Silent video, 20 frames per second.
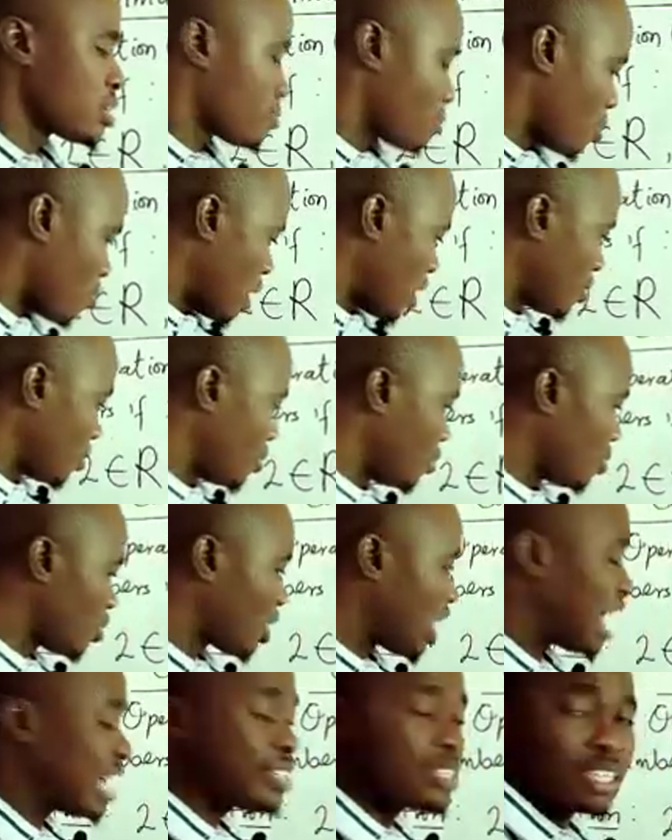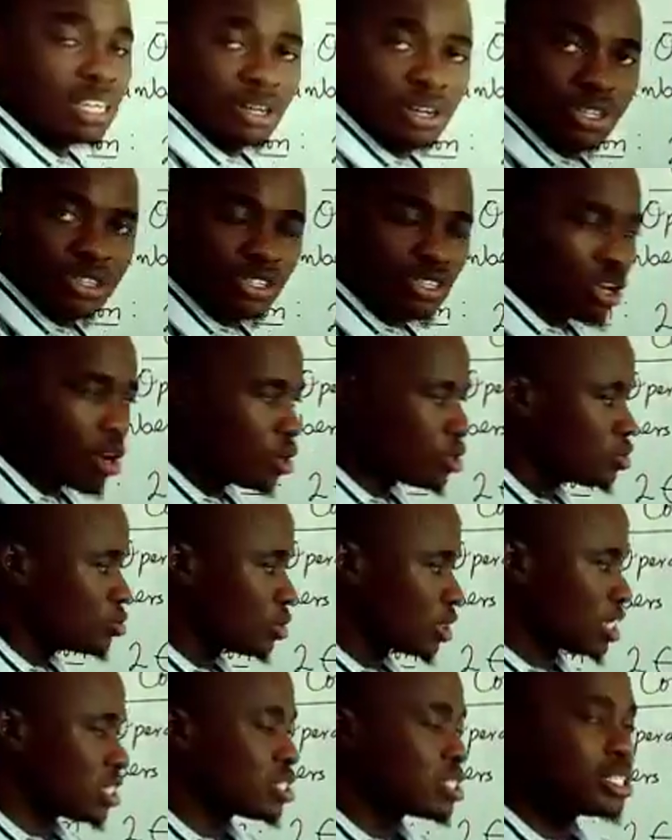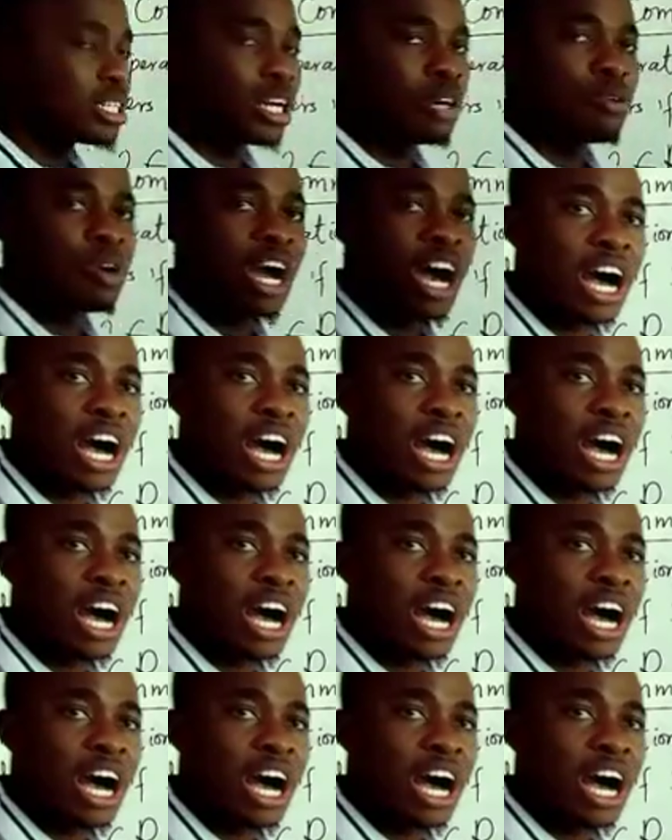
But when you look at their result, you can see that we